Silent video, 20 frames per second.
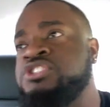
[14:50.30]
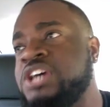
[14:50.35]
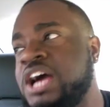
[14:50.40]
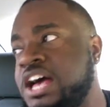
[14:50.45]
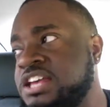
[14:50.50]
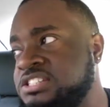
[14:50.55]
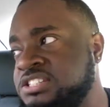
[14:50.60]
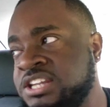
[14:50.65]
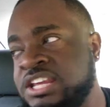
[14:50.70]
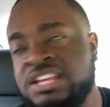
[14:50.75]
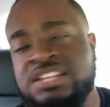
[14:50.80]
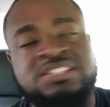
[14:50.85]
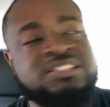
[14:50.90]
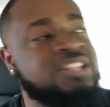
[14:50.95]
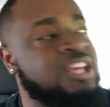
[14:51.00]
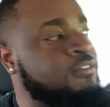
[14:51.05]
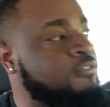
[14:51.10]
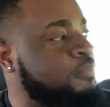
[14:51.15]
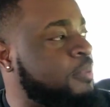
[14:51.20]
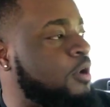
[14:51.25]
Joseline and
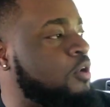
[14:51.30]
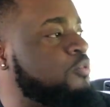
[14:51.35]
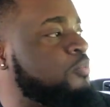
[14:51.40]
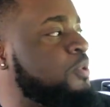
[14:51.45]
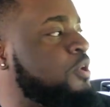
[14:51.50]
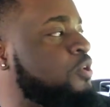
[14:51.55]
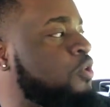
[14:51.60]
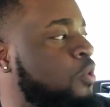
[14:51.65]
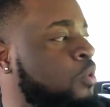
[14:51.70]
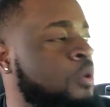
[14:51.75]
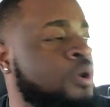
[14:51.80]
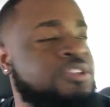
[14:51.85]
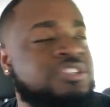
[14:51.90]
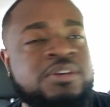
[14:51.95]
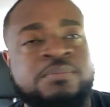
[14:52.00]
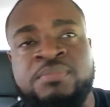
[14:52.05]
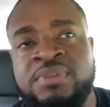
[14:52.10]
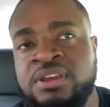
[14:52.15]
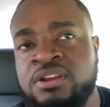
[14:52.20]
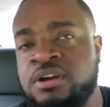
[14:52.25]
Stephen Pope be going
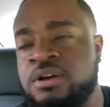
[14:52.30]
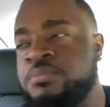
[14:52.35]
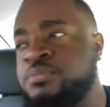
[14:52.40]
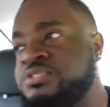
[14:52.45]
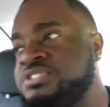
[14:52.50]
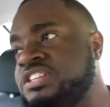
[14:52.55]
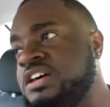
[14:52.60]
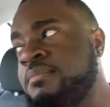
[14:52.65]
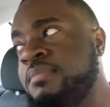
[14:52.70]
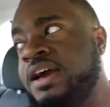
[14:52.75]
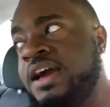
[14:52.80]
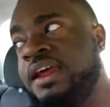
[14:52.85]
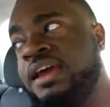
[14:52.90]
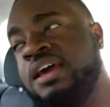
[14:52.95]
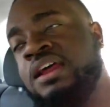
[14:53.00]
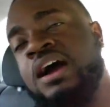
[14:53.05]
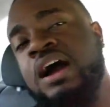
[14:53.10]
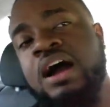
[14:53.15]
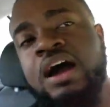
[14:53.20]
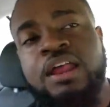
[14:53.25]
to meet up with somebody
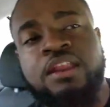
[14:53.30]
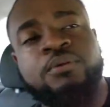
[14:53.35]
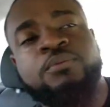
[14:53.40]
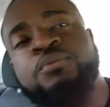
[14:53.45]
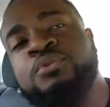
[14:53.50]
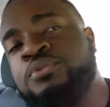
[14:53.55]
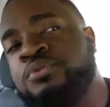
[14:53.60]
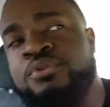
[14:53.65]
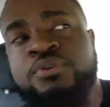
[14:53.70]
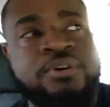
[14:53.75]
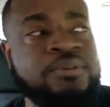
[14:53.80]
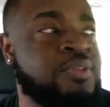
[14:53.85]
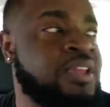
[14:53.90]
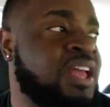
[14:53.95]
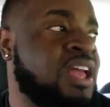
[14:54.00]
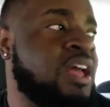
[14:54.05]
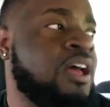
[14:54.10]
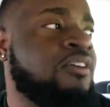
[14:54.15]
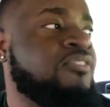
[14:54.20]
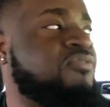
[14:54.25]
in Hollywood
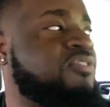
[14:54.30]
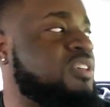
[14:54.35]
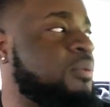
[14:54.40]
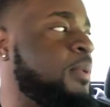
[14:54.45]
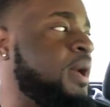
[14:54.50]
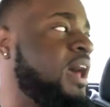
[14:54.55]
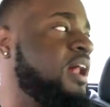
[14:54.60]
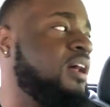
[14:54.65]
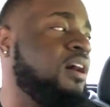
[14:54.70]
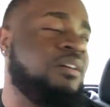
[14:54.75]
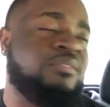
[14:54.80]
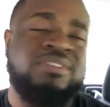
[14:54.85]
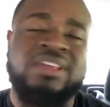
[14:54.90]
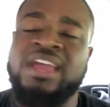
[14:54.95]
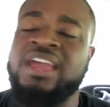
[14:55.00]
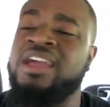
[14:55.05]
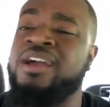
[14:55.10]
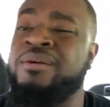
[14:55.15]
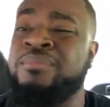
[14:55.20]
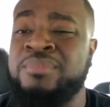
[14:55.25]
to about our
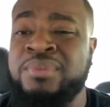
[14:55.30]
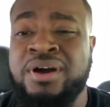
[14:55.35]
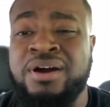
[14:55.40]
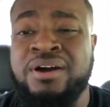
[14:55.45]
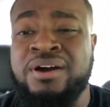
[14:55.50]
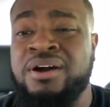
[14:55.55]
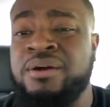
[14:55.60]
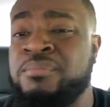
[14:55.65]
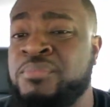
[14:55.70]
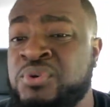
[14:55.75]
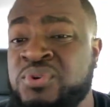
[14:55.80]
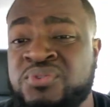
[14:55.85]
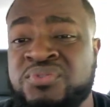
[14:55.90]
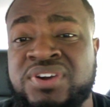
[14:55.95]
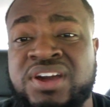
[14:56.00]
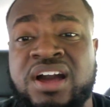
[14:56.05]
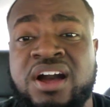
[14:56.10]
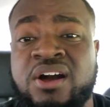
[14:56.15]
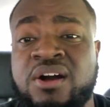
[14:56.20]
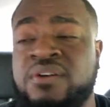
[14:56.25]
damn uh,
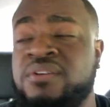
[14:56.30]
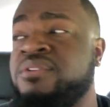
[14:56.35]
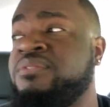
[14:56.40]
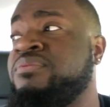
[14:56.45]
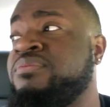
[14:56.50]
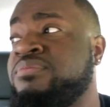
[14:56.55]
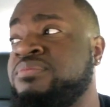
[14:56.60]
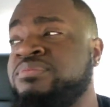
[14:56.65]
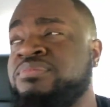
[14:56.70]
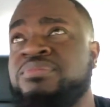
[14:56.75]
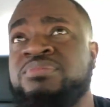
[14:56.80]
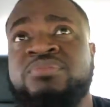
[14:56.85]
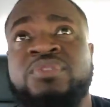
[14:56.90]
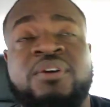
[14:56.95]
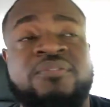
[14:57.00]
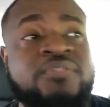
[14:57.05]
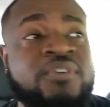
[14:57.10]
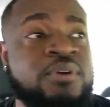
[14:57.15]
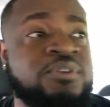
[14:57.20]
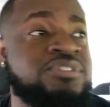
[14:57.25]
movie called
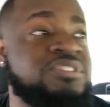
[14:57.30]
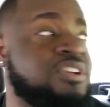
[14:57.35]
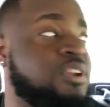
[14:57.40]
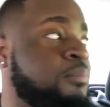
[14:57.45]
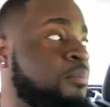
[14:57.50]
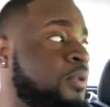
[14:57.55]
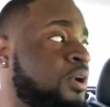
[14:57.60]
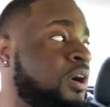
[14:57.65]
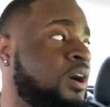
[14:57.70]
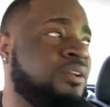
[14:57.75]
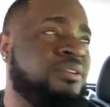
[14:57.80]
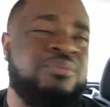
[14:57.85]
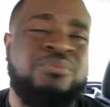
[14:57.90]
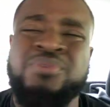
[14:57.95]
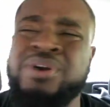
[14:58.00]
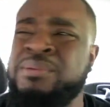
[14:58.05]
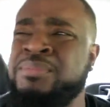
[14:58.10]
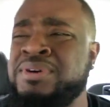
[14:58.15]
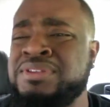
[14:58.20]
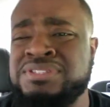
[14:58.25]
The First in the Month or
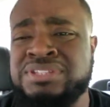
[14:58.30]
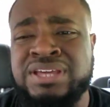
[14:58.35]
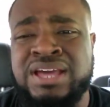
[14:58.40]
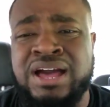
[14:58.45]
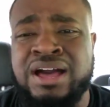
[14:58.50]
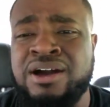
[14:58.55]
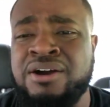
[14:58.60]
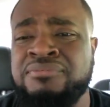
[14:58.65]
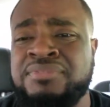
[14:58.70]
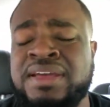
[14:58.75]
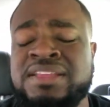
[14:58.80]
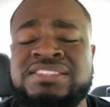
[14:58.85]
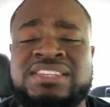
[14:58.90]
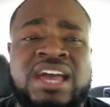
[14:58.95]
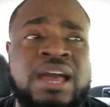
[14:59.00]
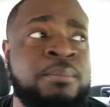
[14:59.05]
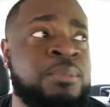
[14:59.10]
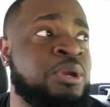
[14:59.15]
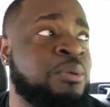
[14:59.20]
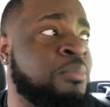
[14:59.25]
what was it called that
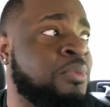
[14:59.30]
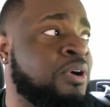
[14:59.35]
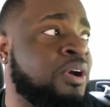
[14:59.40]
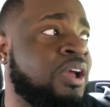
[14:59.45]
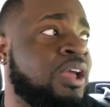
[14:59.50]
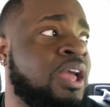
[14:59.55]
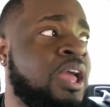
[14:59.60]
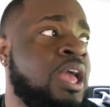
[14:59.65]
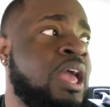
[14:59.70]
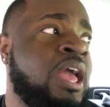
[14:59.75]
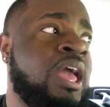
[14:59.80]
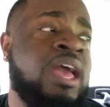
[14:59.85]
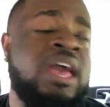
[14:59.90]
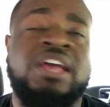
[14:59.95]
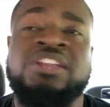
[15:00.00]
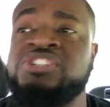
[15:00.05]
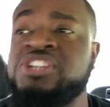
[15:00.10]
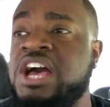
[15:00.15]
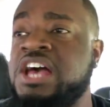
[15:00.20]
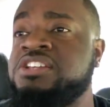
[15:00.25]
time of the month.
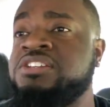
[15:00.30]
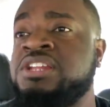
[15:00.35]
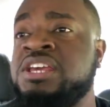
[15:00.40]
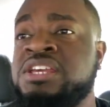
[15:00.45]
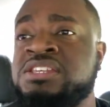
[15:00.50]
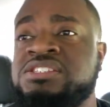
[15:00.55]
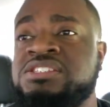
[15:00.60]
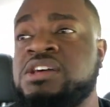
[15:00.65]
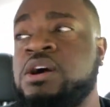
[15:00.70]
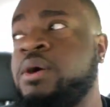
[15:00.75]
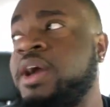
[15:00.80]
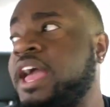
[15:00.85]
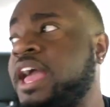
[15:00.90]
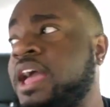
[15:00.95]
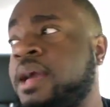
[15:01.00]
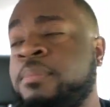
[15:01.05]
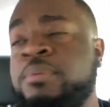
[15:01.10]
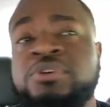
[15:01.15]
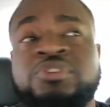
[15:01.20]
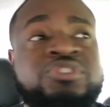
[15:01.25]
And Joseline's so happy.